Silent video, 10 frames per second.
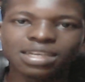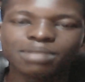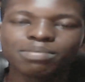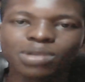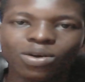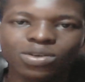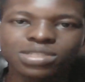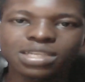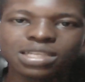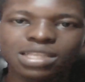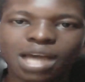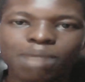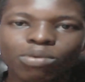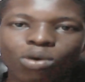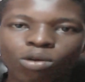because the type
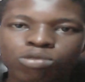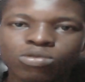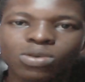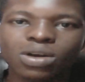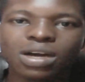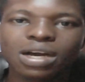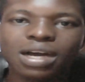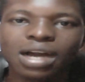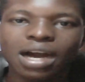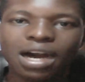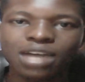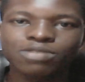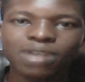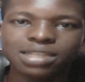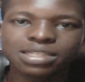of
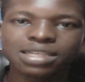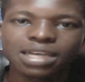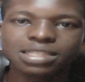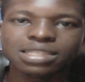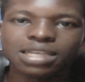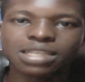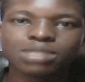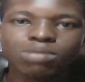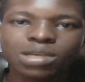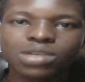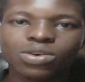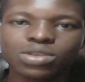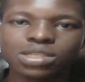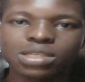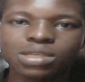advert that they display on
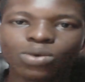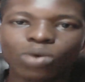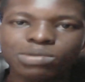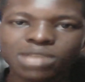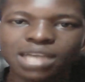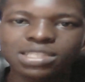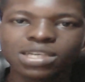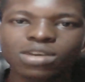the website